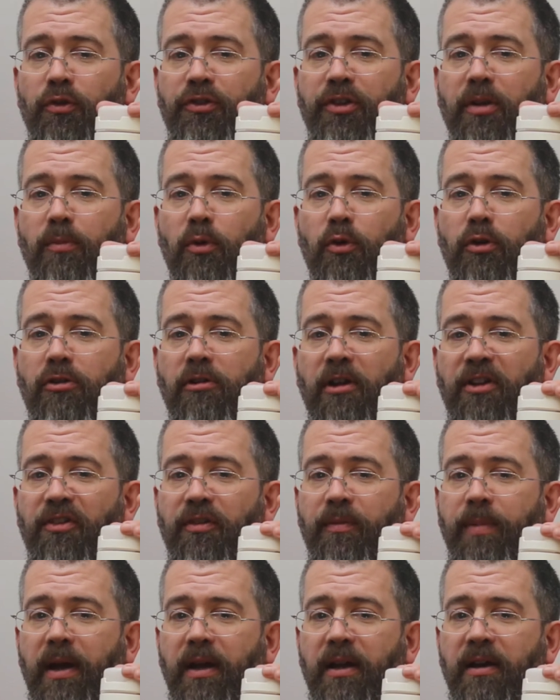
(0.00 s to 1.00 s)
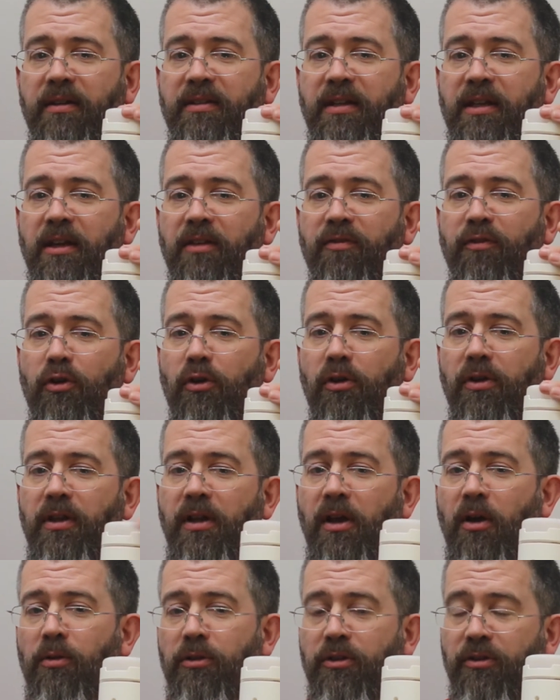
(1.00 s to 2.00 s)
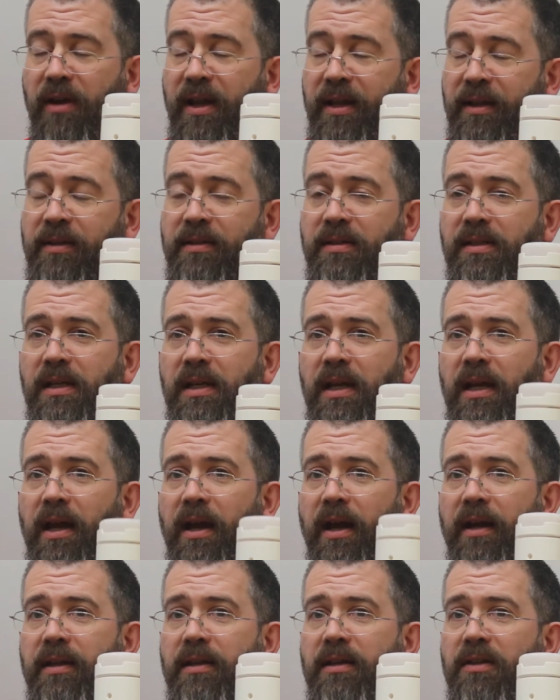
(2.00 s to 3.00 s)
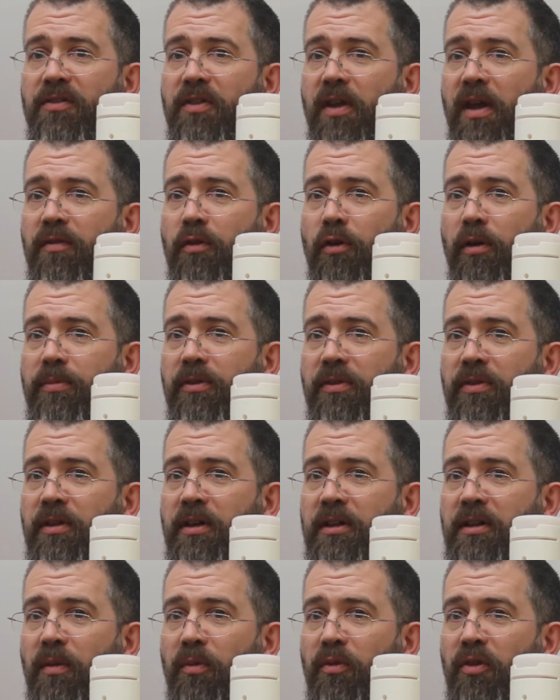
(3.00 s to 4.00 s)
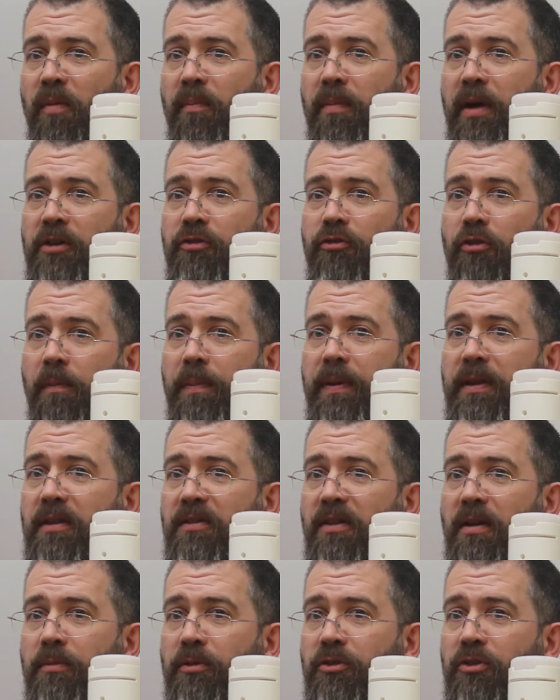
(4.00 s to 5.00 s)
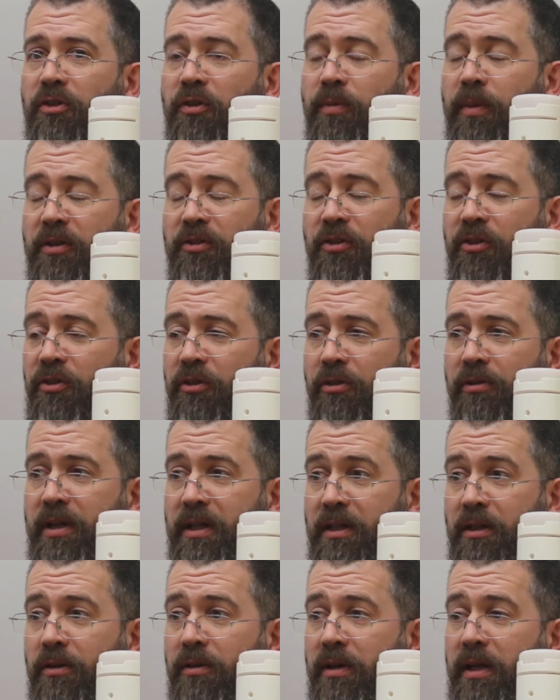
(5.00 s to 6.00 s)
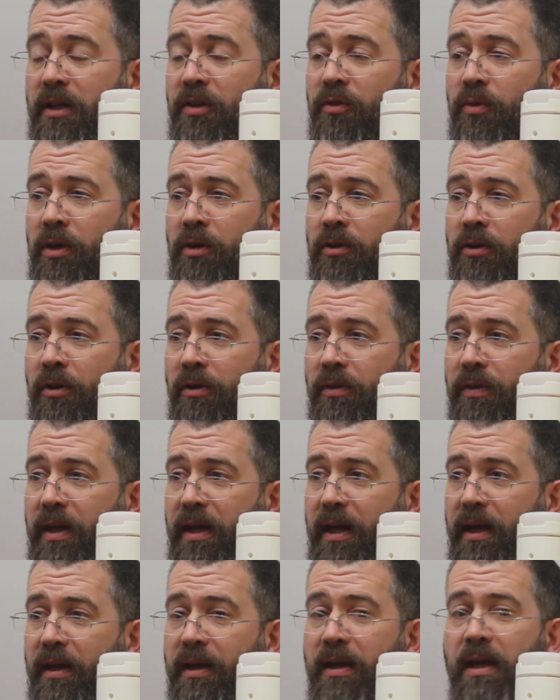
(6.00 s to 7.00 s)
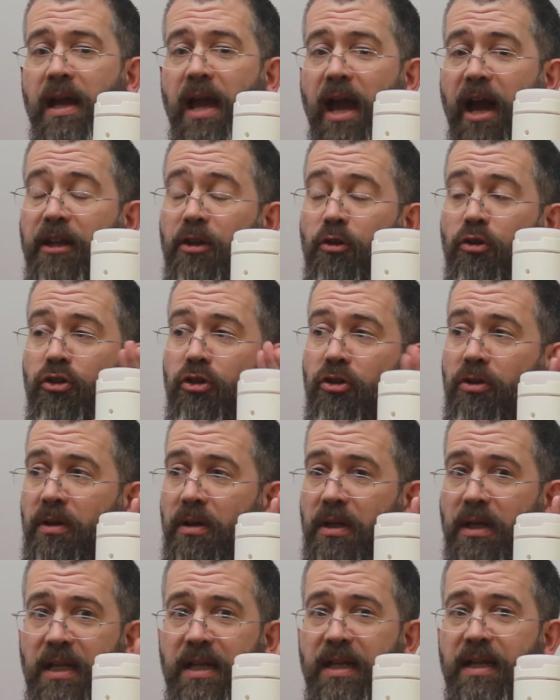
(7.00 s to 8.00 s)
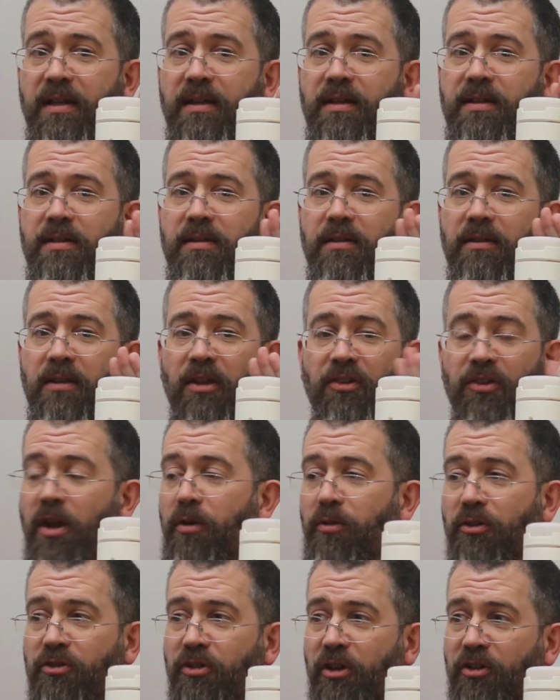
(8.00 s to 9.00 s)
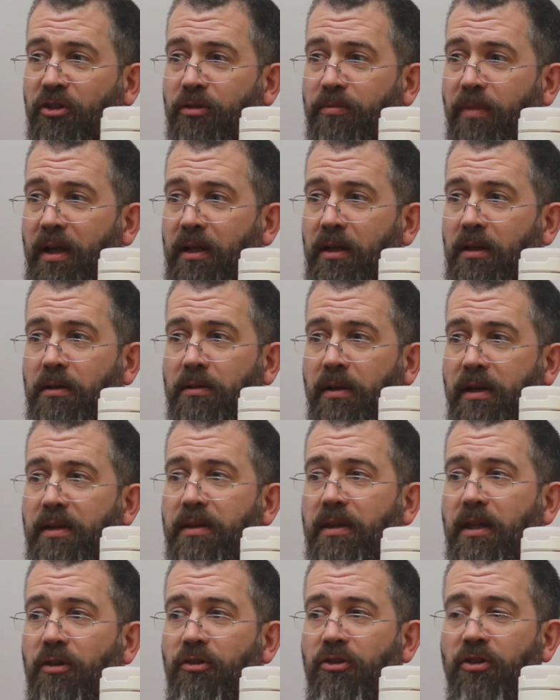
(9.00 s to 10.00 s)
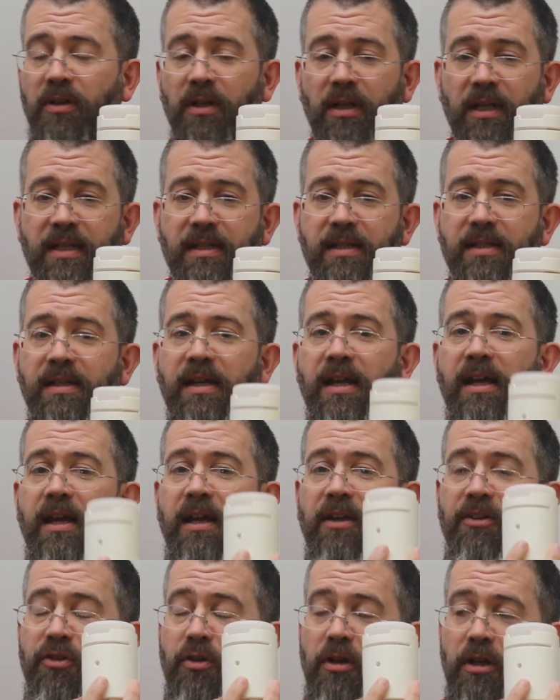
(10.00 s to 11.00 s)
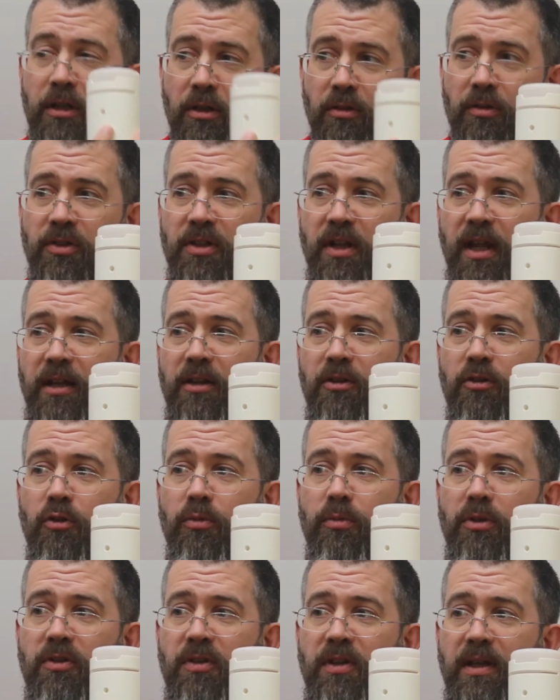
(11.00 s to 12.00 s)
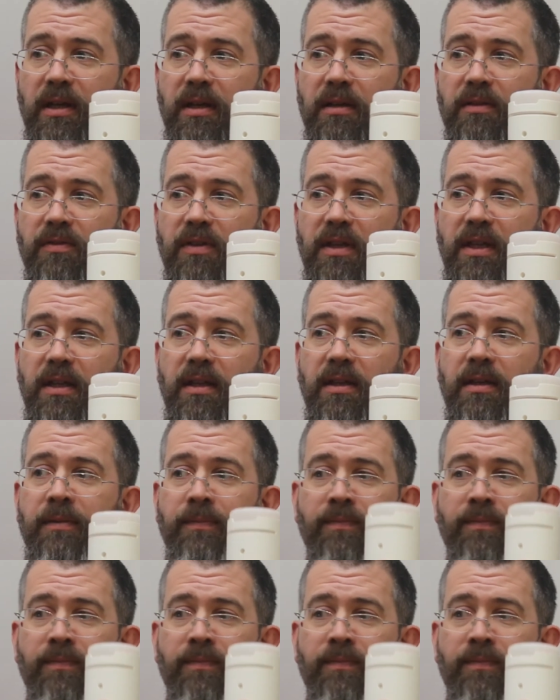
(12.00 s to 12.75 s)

also more aggressive about cutting it if you're at the colder end, and it can save you up to 30% by dropping the temperature as much as 3 degrees when you're not there. And you shouldn't need, there's no instruction manual or anything, you shouldn't need it. So it looks like a normal TRV,